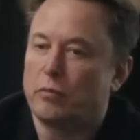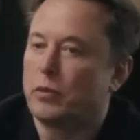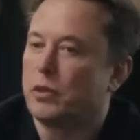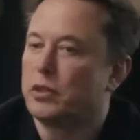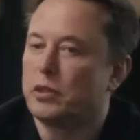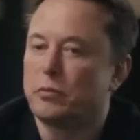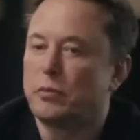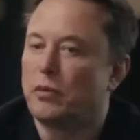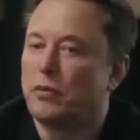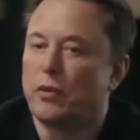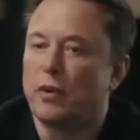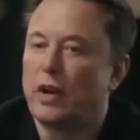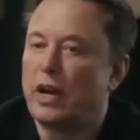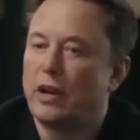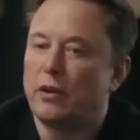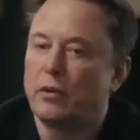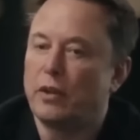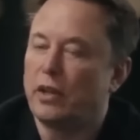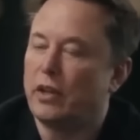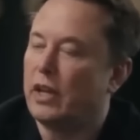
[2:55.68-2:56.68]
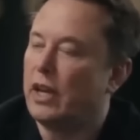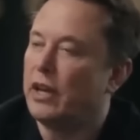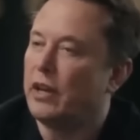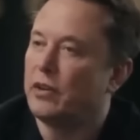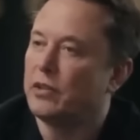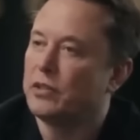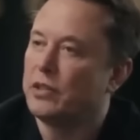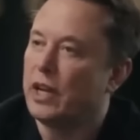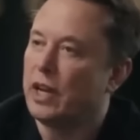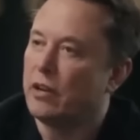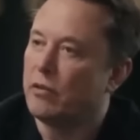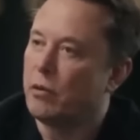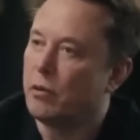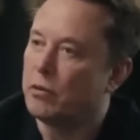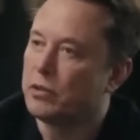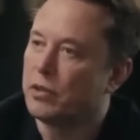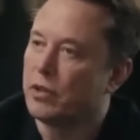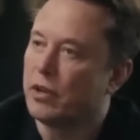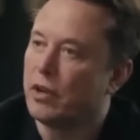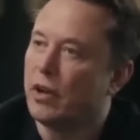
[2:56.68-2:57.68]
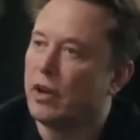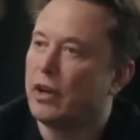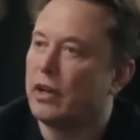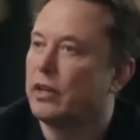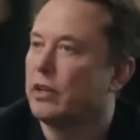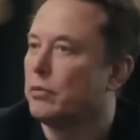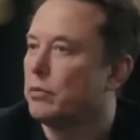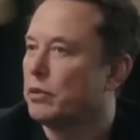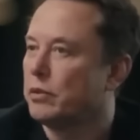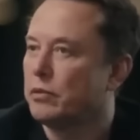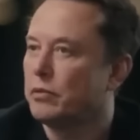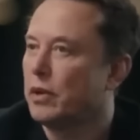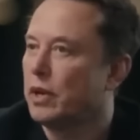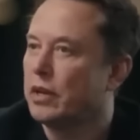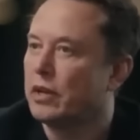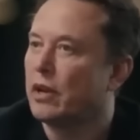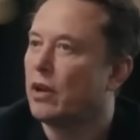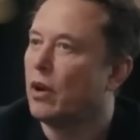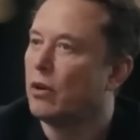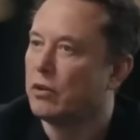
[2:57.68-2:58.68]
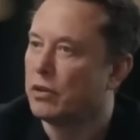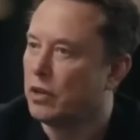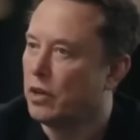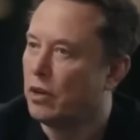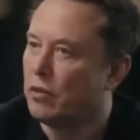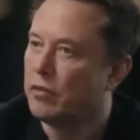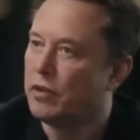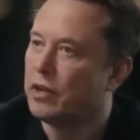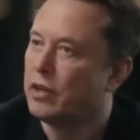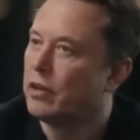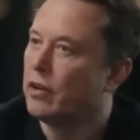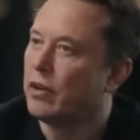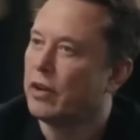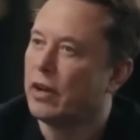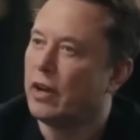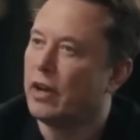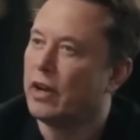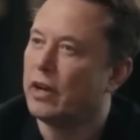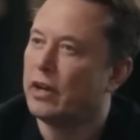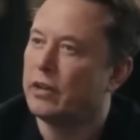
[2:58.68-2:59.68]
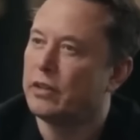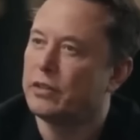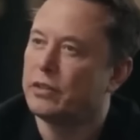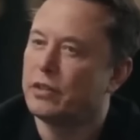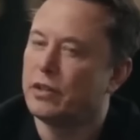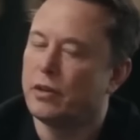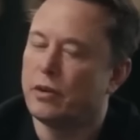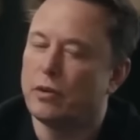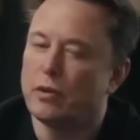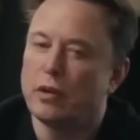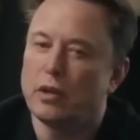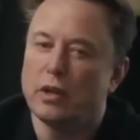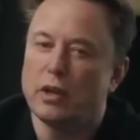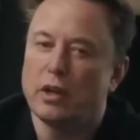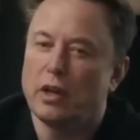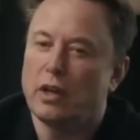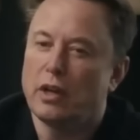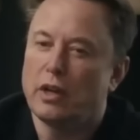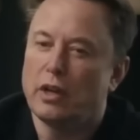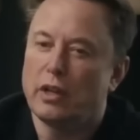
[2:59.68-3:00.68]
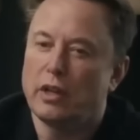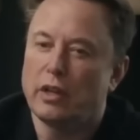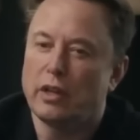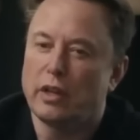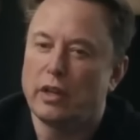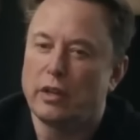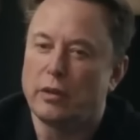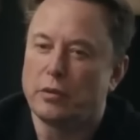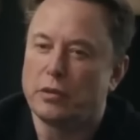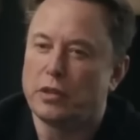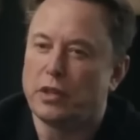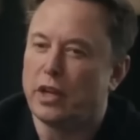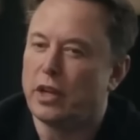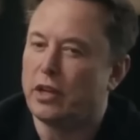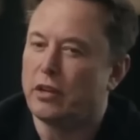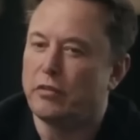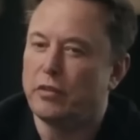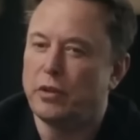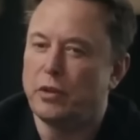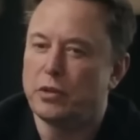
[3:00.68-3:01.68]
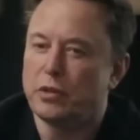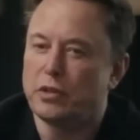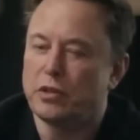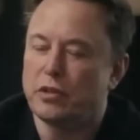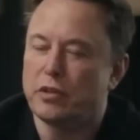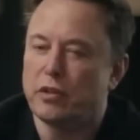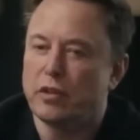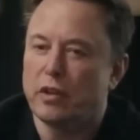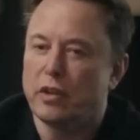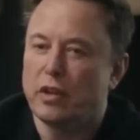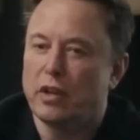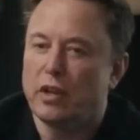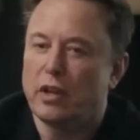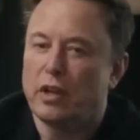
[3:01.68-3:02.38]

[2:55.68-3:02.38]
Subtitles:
This is before I had really any understanding of what was going on, and we had COVID going on, and so there was a lot of confusion.